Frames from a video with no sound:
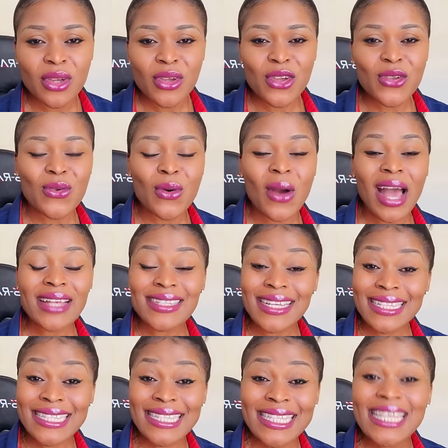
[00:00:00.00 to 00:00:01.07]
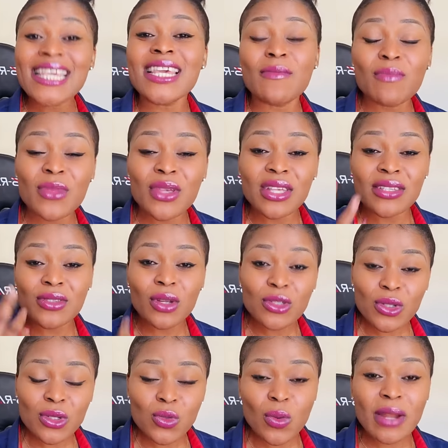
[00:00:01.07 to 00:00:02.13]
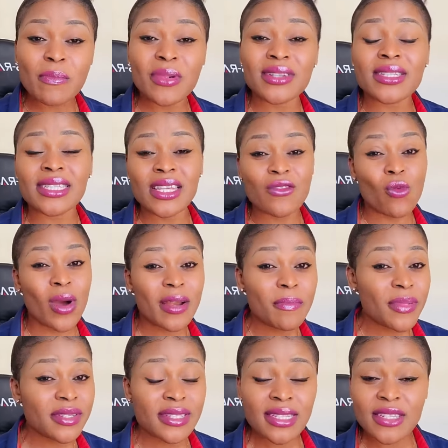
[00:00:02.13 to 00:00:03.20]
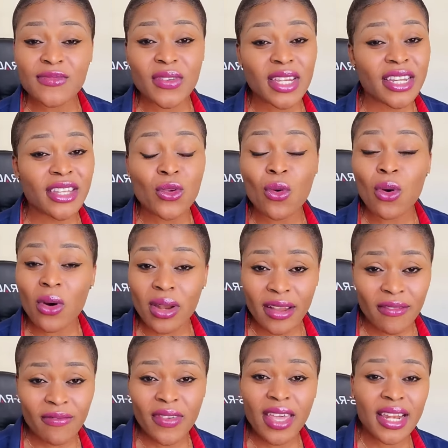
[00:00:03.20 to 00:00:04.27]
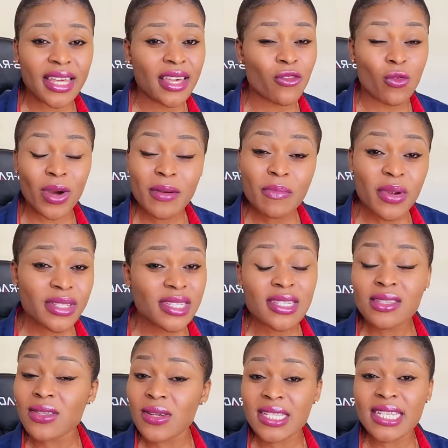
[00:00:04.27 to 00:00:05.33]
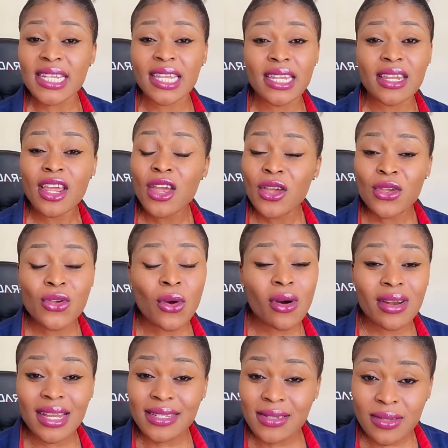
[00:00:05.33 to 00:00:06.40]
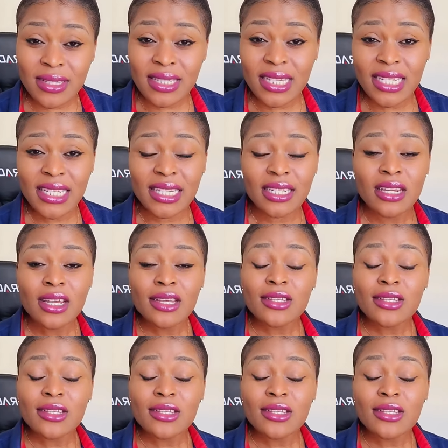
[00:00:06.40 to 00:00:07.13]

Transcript: You know, as a team, it's not just one person. If one person is failing, you all are failing. If one person is succeeding, you all are succeeding.